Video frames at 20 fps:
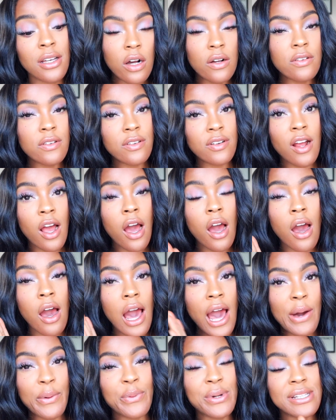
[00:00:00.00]
Overall,
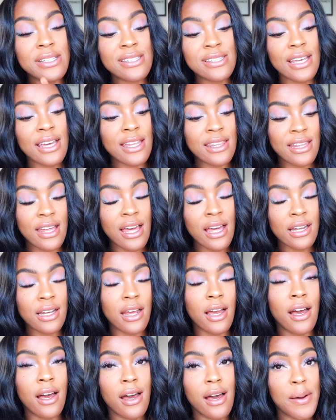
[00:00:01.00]
I would say
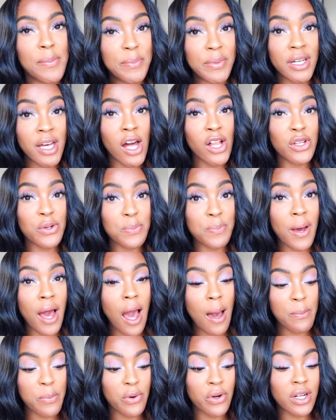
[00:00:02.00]
that
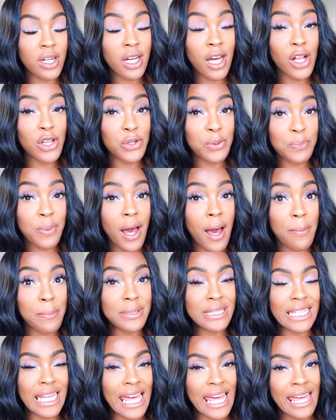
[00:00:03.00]
Colourpop or
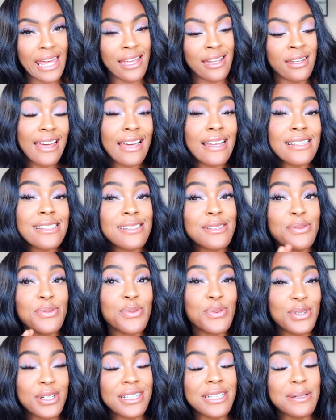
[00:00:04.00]
Colourpop Land, it's
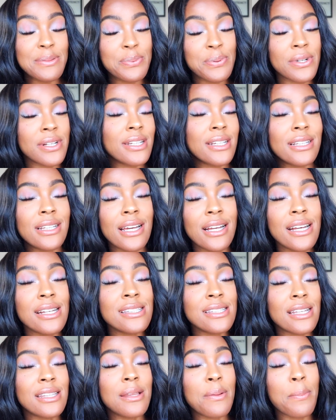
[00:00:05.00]
really pretty. Like I
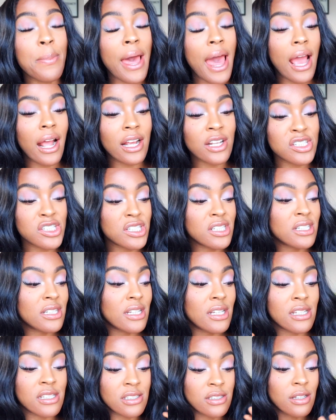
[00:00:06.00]
said, the packaging
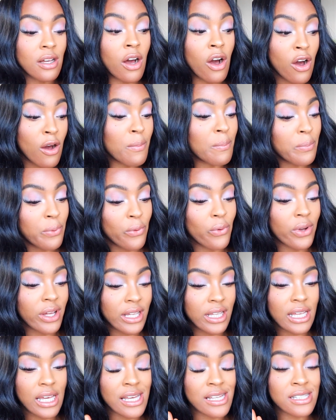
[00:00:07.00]
is on
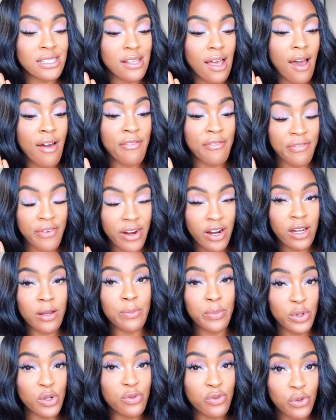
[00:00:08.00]
point. It's a very
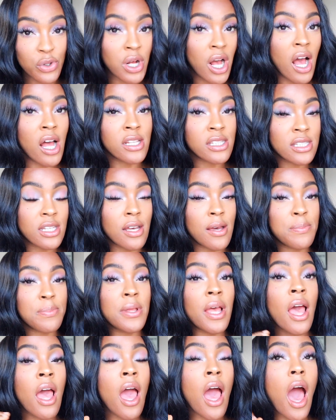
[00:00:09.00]
beautiful concept.
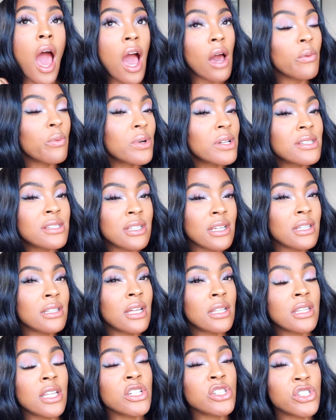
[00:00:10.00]
I would say
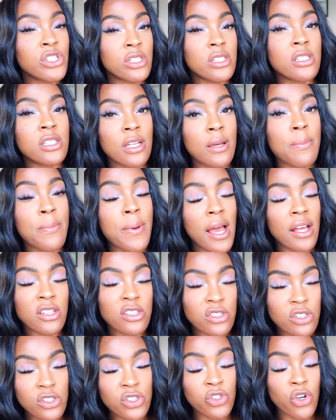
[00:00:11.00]
that they should have taken it back
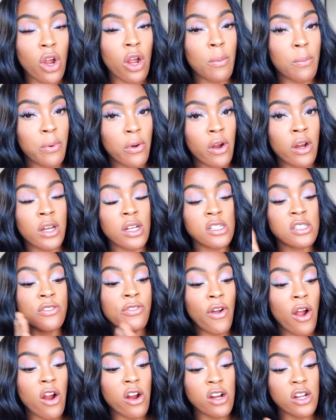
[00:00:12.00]
to the drawing board as
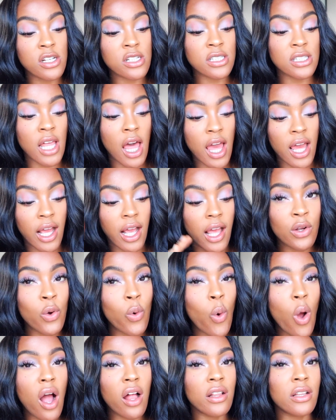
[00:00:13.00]
far as like the
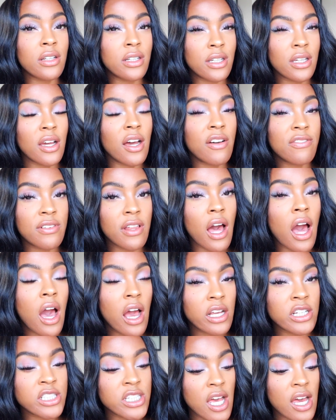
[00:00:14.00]
quality of the
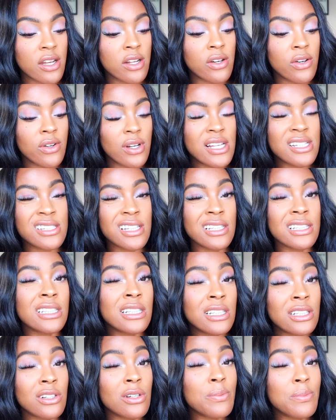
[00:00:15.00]
eyeshadow. It's a
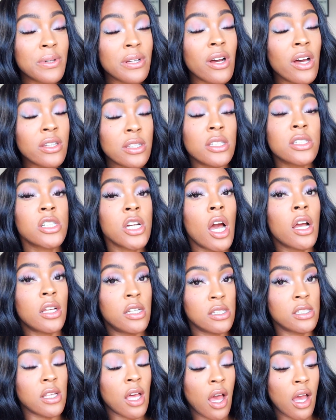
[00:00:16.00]
little bit on the
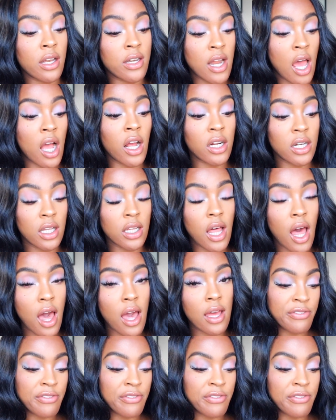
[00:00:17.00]
chalky side, not gonna lie.